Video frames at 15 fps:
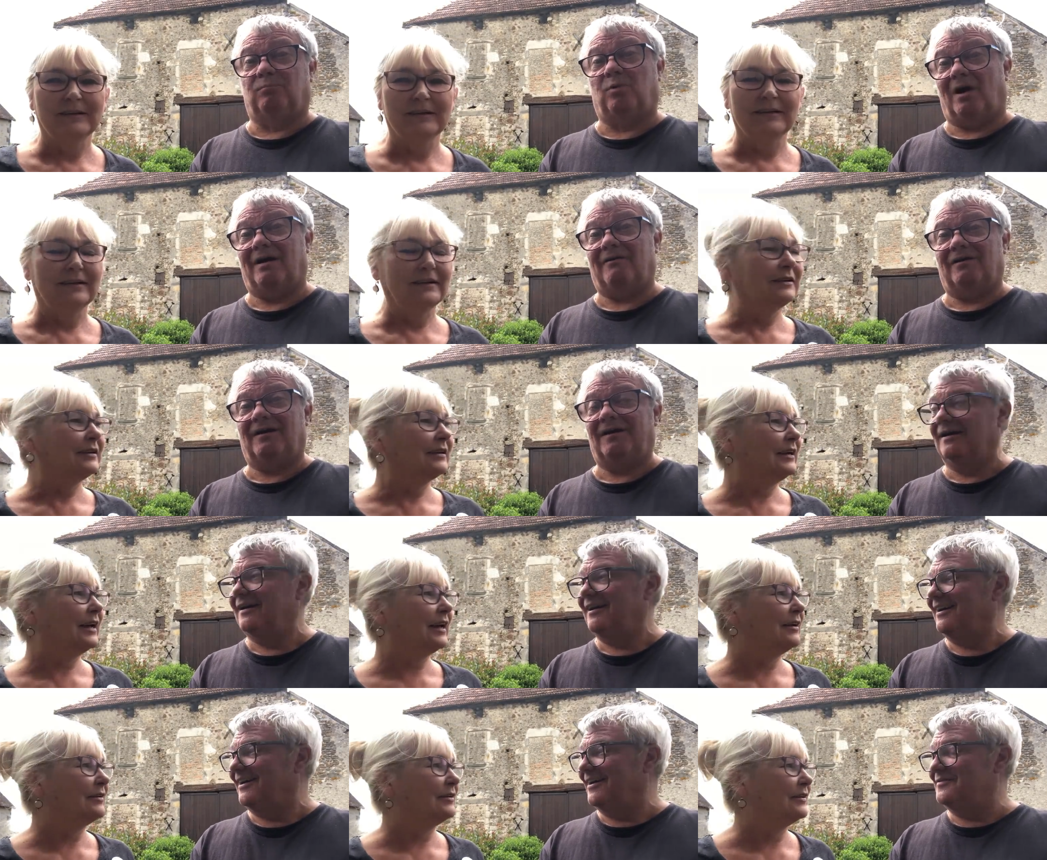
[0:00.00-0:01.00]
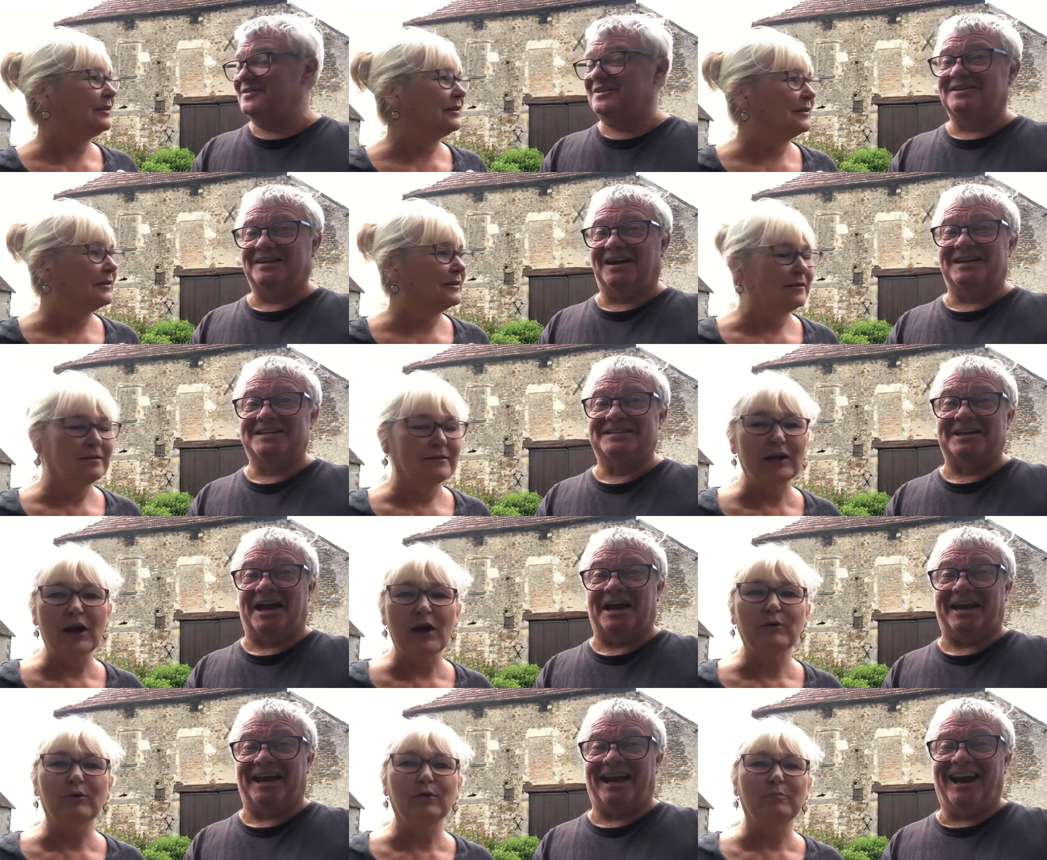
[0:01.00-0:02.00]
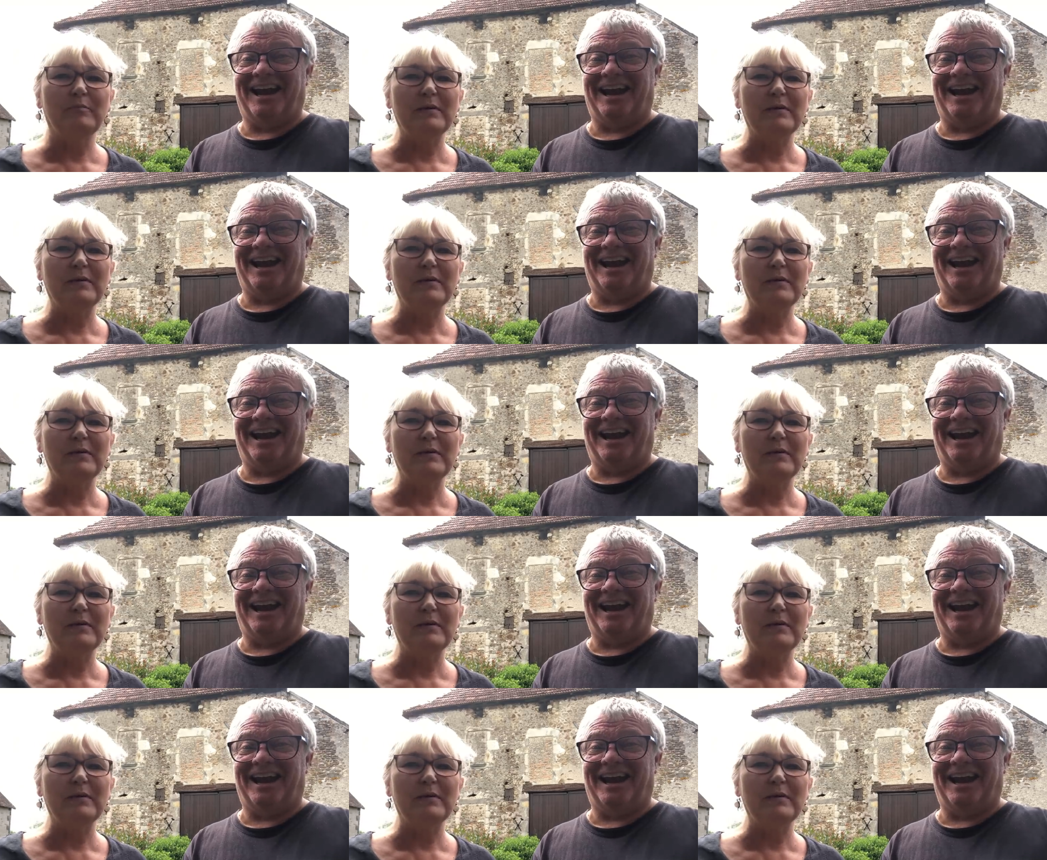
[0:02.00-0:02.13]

Speaker 1: whatever yeah. of today's the day. The local